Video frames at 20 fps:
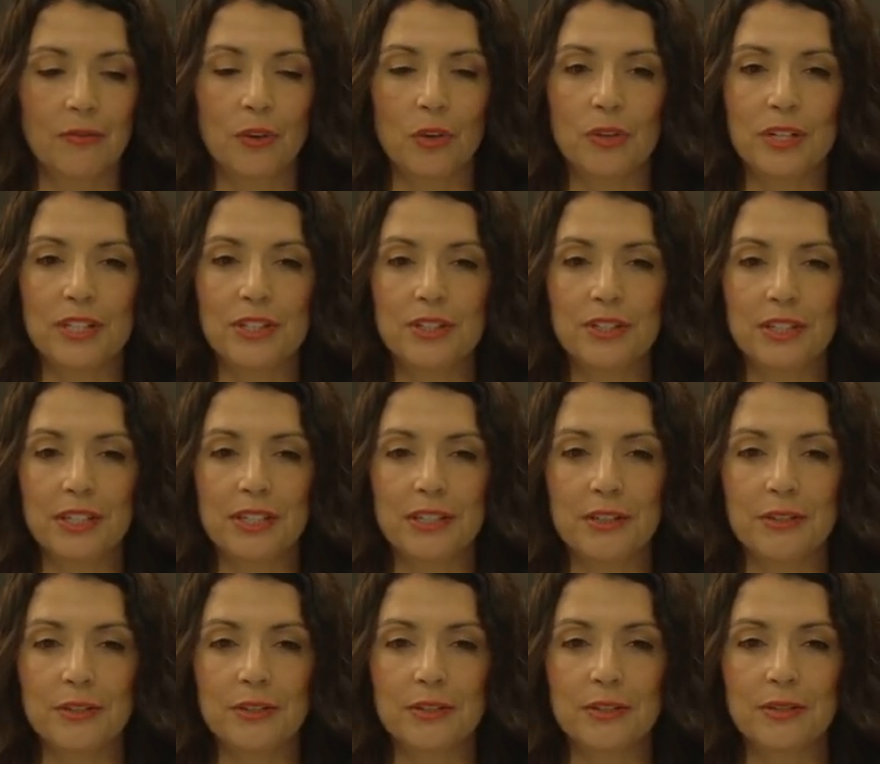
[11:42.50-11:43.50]
For
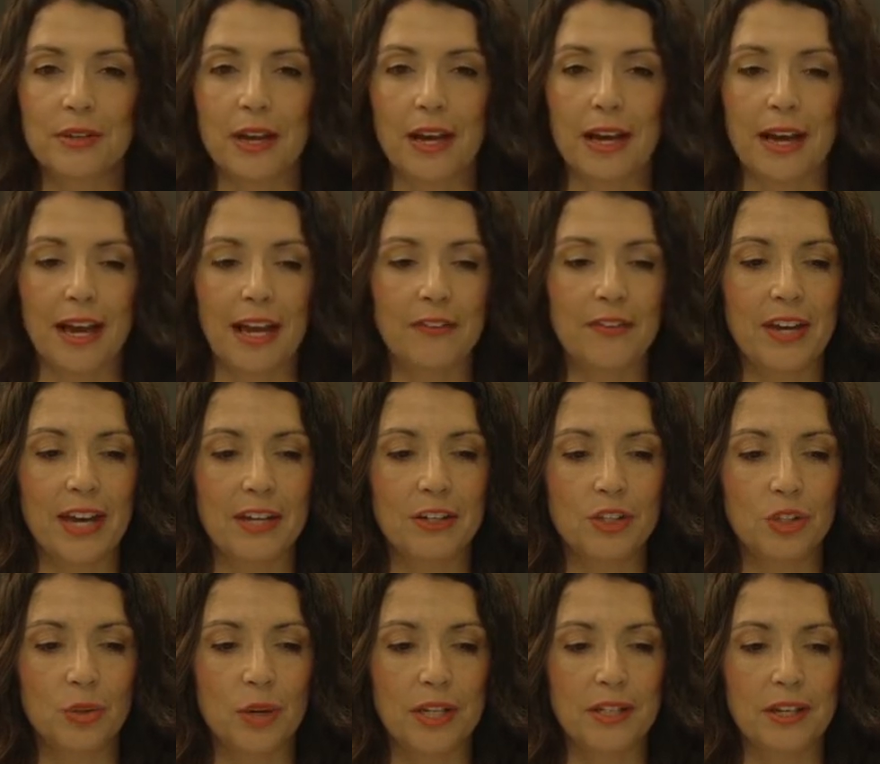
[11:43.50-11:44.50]
instance, I've had
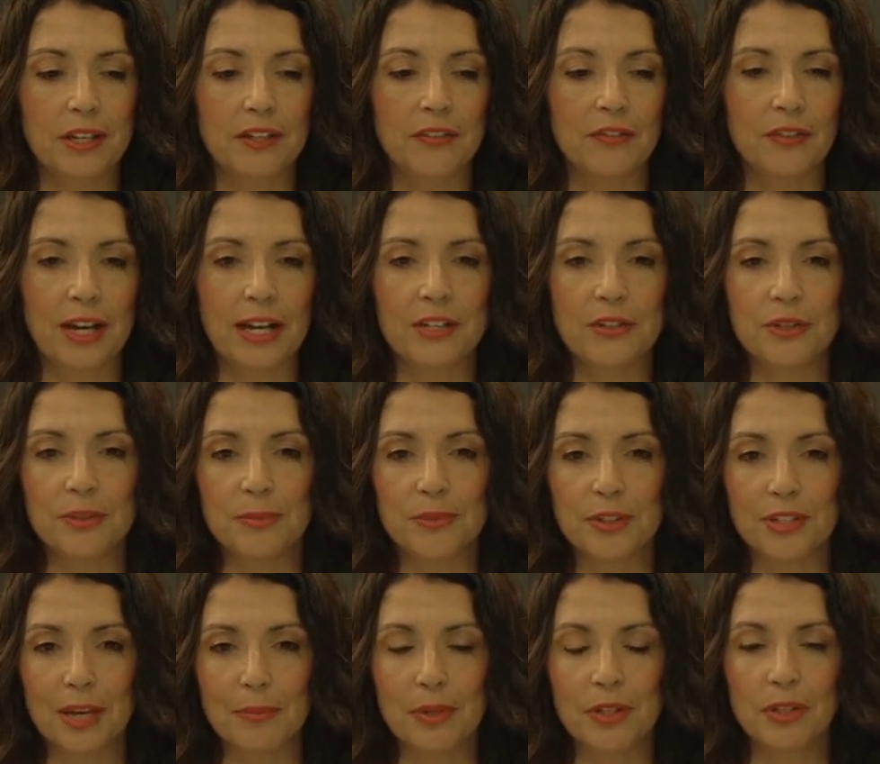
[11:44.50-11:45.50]
to identify some
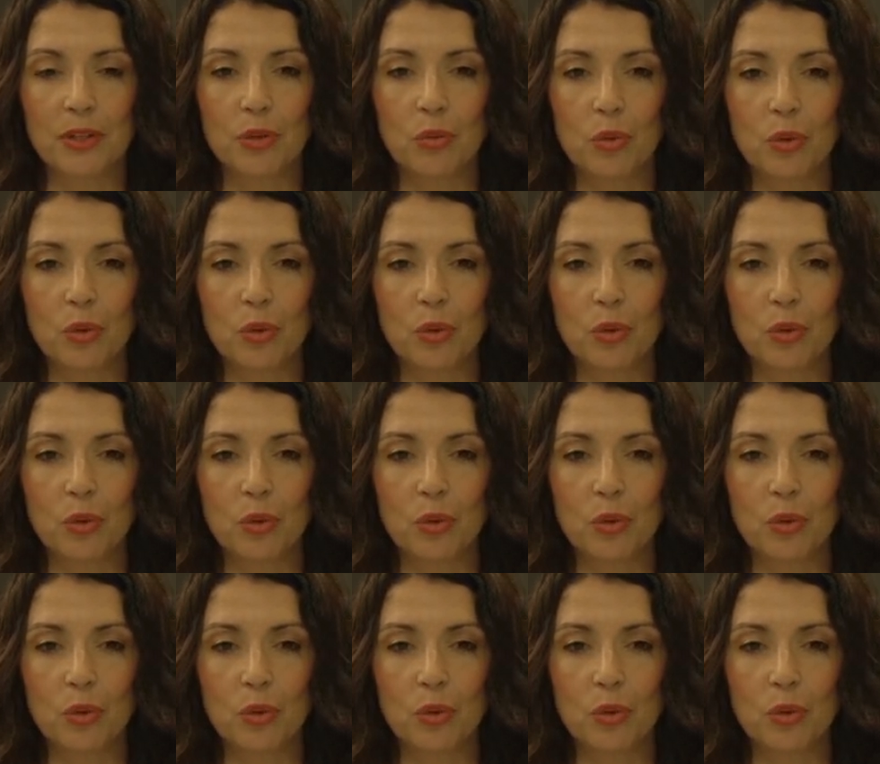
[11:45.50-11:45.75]
seminal